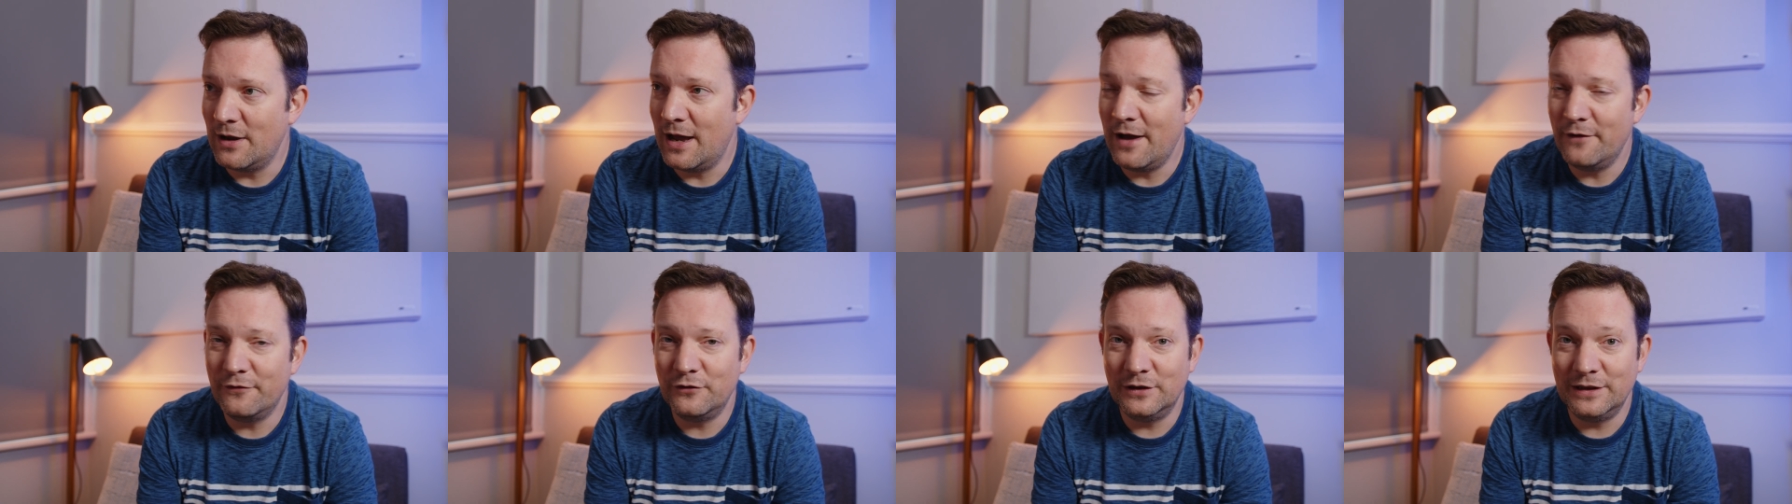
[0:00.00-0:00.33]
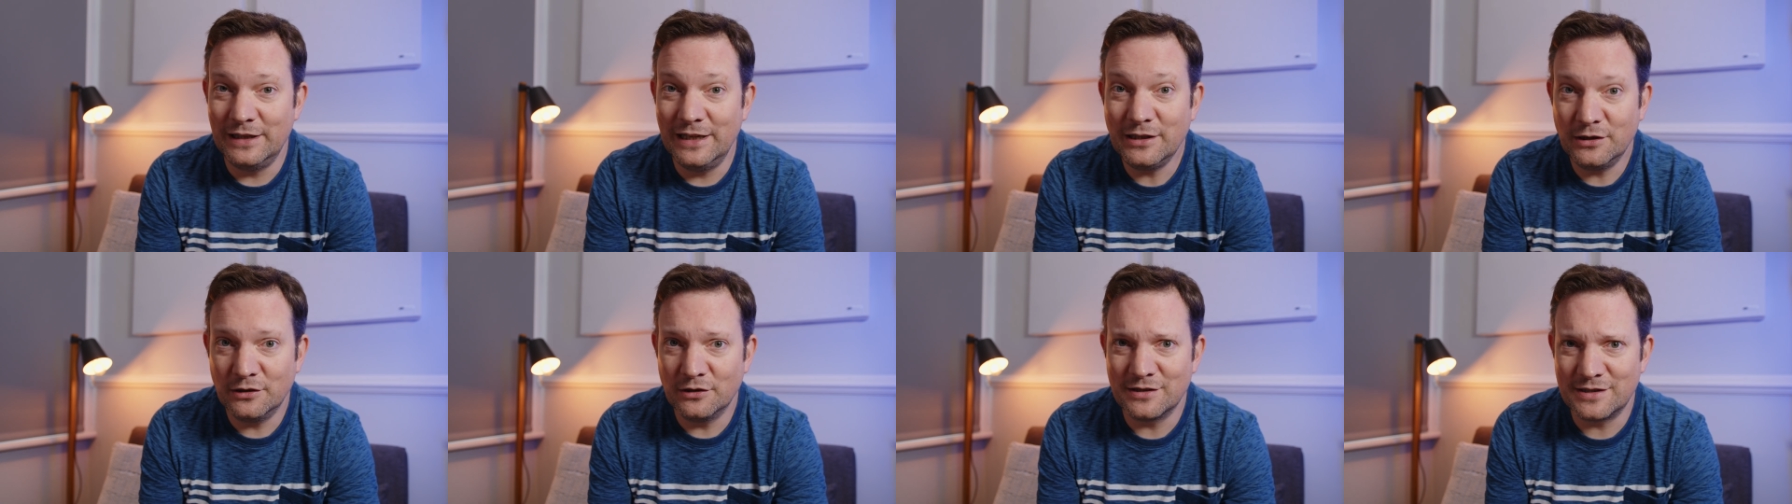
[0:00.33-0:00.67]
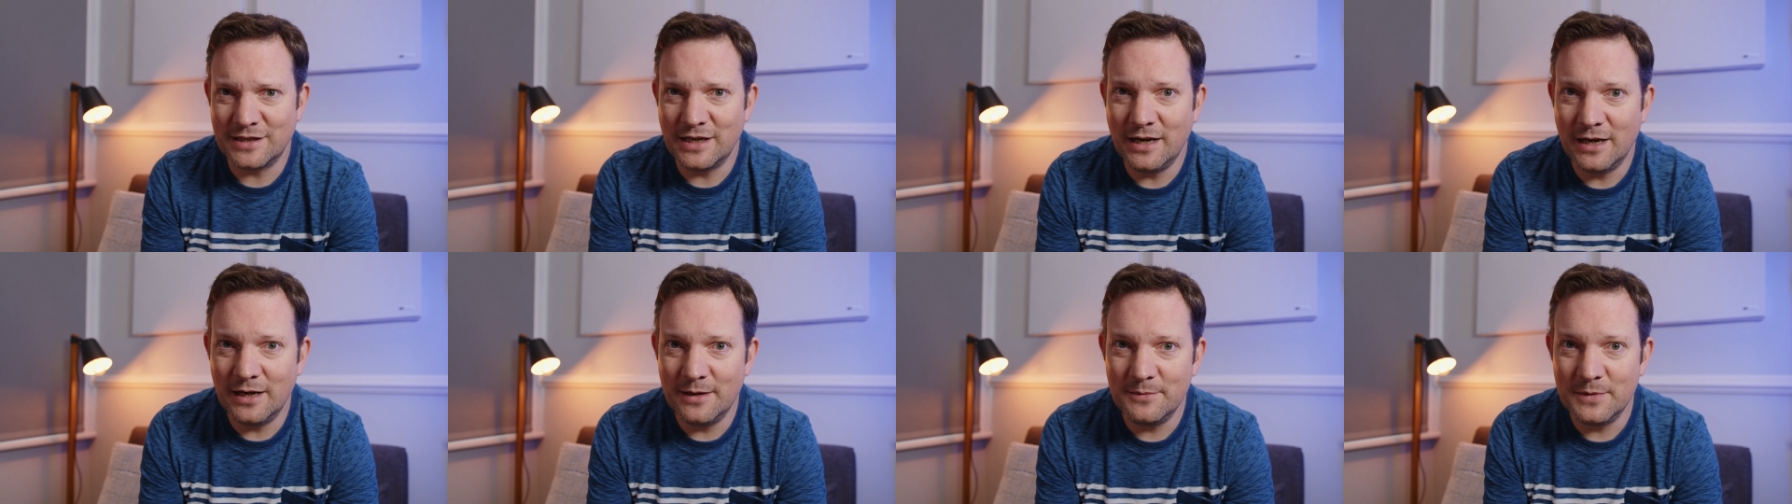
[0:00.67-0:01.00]
have little
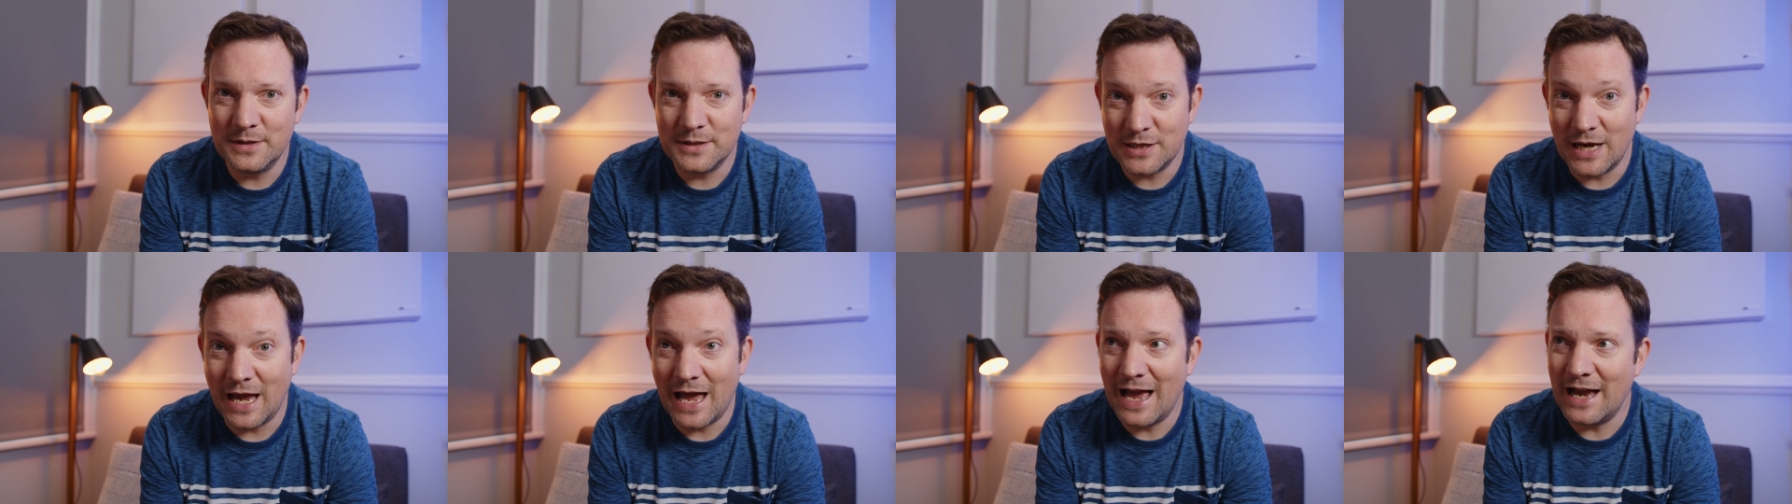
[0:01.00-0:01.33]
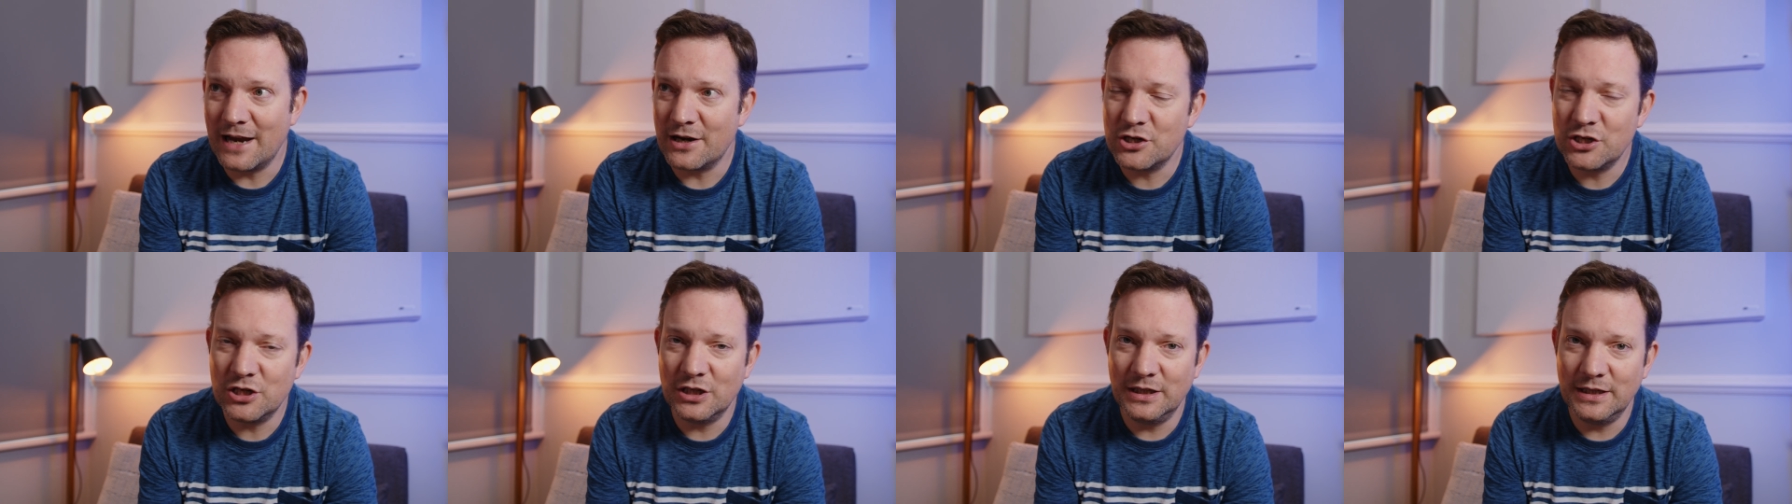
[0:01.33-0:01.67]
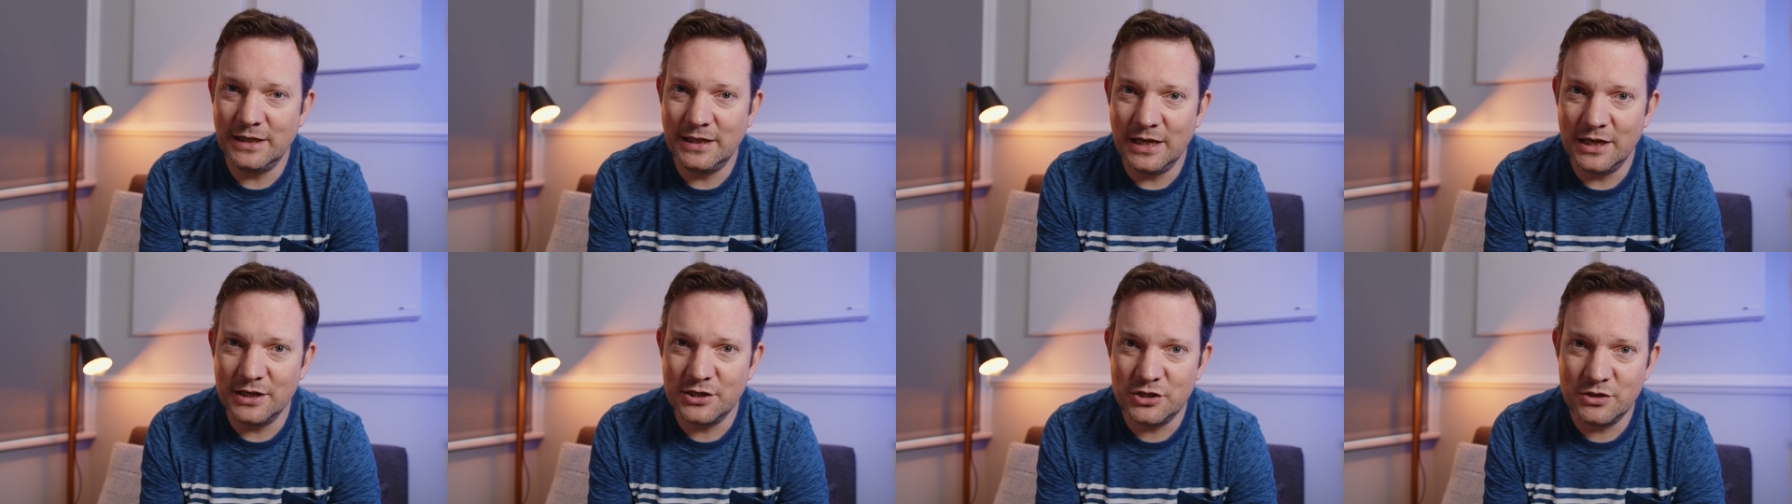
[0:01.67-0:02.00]
time to
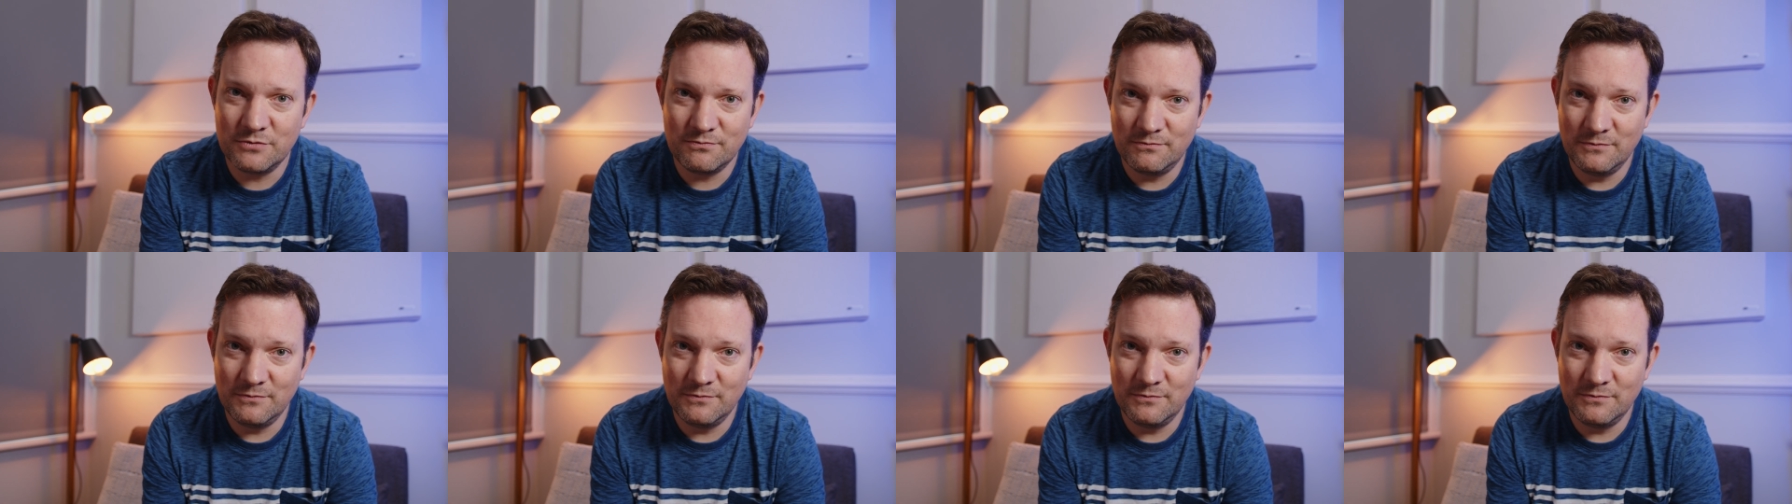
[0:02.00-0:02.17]
actually, uh,